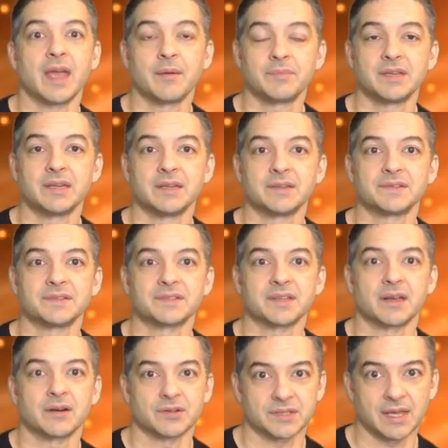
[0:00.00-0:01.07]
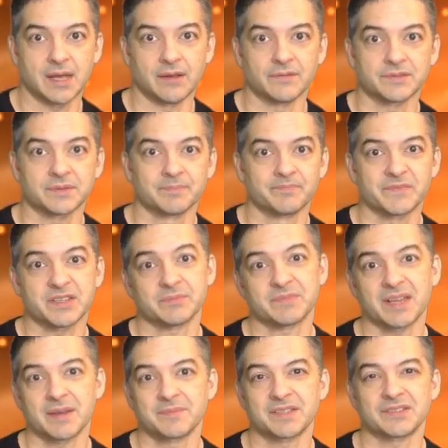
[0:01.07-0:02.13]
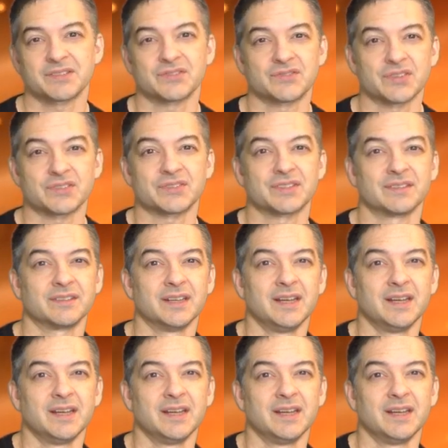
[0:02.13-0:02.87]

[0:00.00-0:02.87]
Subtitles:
emptiness inside ourselves. Sometimes this is just to